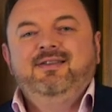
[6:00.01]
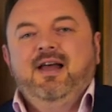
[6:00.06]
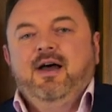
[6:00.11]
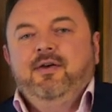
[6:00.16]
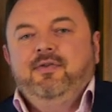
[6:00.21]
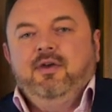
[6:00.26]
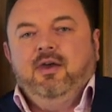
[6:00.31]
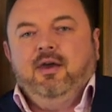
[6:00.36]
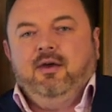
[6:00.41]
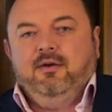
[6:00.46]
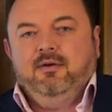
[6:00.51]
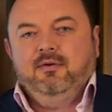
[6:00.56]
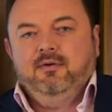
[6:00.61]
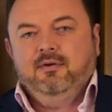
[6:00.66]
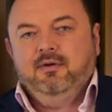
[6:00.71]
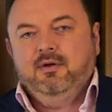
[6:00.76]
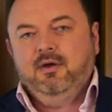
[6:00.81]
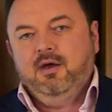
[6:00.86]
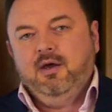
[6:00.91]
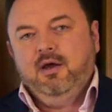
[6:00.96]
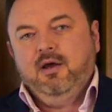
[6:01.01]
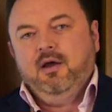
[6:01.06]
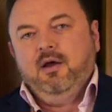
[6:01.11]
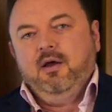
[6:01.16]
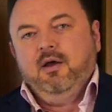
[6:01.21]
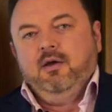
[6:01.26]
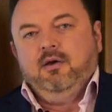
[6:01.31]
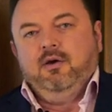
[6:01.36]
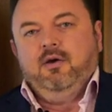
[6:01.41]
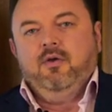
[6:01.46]
nothing.
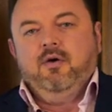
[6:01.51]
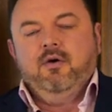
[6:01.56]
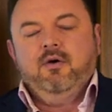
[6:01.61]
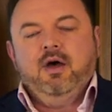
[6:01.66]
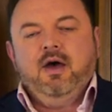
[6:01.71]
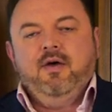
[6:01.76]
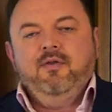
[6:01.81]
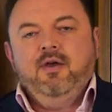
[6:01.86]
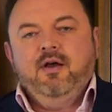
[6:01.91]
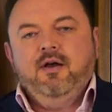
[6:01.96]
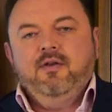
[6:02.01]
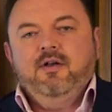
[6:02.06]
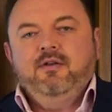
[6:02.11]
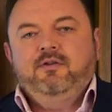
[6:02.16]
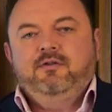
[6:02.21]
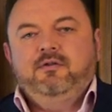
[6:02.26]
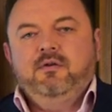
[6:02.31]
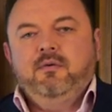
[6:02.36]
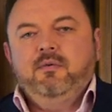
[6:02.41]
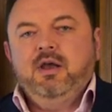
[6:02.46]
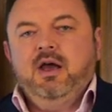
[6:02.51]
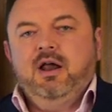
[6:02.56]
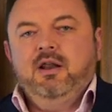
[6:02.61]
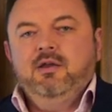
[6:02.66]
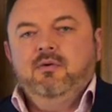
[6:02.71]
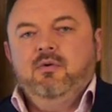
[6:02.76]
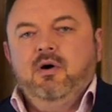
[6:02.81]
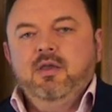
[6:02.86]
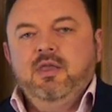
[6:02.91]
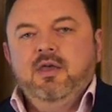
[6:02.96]
You know, and that's the
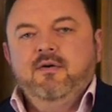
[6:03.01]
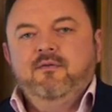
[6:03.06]
reality why